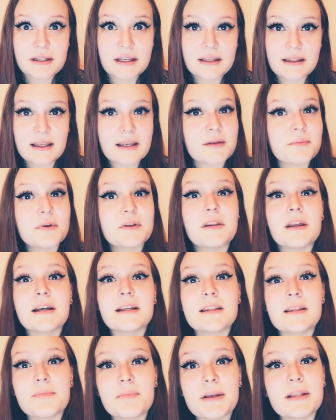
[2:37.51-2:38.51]
Like, they can put
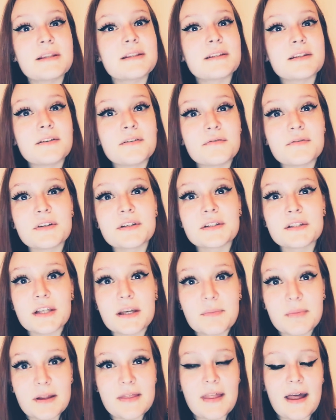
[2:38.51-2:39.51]
like the bits of the
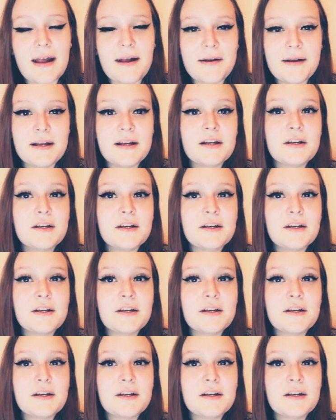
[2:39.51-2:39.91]
sub in there.